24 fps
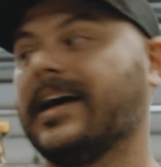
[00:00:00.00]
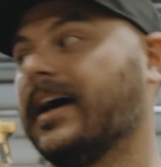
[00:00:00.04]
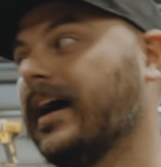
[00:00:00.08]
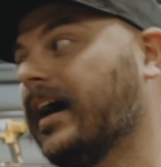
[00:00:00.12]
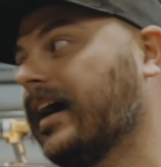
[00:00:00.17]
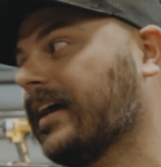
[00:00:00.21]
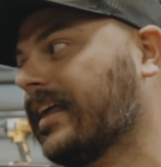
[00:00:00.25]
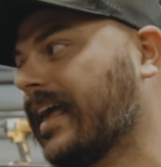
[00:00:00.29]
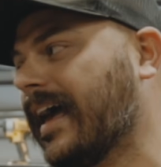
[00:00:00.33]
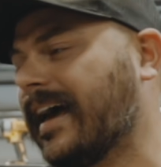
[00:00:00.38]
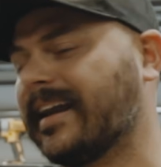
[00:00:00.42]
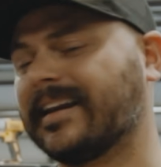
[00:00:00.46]

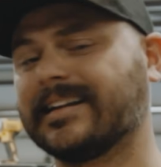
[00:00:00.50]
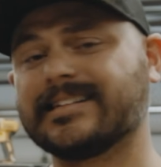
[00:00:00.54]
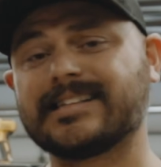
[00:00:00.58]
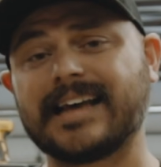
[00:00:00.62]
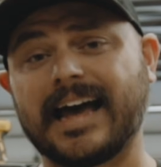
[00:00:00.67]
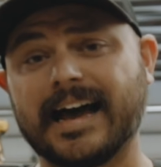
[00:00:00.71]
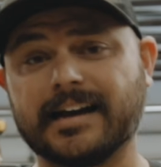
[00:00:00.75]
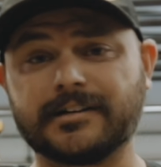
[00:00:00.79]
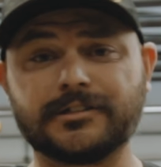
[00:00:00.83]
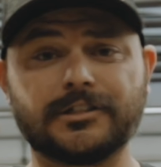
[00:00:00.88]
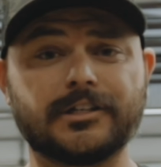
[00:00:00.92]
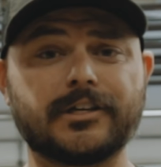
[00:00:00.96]
Again, it's
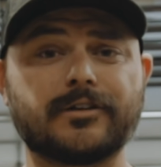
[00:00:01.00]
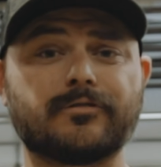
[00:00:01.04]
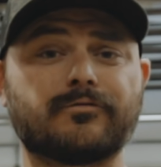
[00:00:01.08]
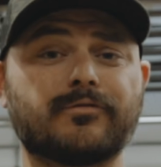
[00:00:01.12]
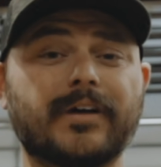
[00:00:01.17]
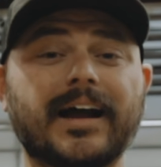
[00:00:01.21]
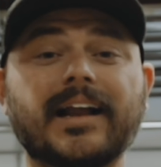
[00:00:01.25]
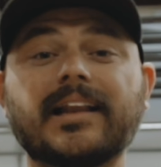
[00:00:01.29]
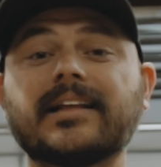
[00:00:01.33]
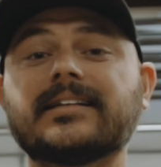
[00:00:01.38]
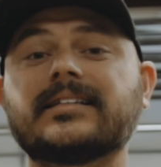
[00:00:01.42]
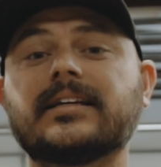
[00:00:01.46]
actually a
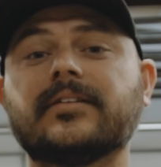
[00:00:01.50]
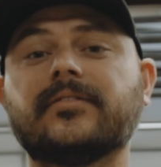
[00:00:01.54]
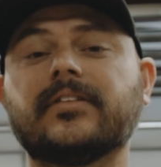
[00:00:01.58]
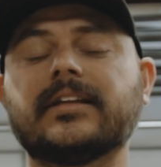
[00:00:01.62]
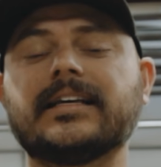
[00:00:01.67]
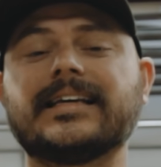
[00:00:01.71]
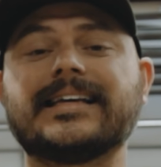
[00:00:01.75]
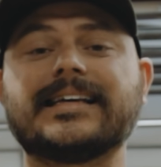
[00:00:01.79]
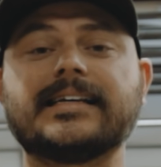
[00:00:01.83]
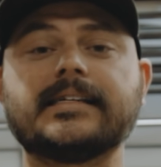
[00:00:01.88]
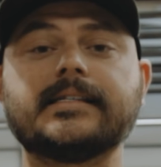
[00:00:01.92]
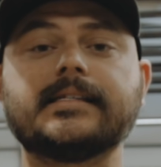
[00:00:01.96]

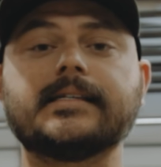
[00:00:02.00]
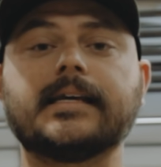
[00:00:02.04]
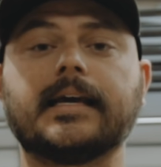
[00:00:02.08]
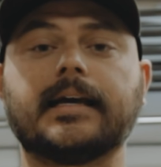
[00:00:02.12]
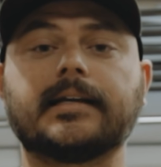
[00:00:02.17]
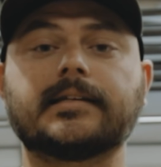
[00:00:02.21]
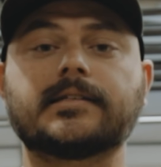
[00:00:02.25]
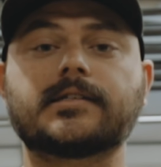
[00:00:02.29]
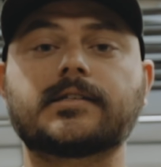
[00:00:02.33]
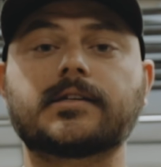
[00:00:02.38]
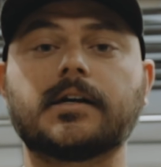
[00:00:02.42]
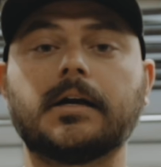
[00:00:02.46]
relatively easy
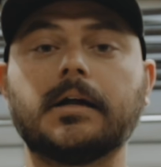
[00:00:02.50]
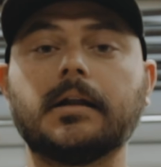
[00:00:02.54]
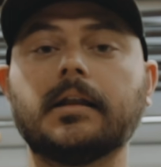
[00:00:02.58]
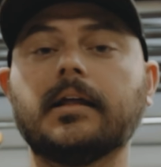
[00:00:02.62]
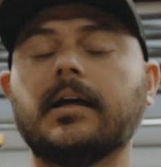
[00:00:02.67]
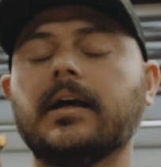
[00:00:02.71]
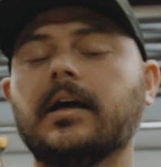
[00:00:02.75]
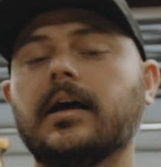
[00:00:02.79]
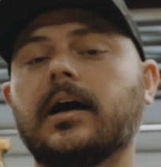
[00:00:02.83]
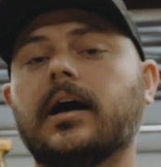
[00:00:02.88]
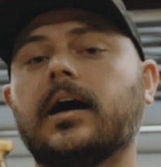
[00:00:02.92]
install.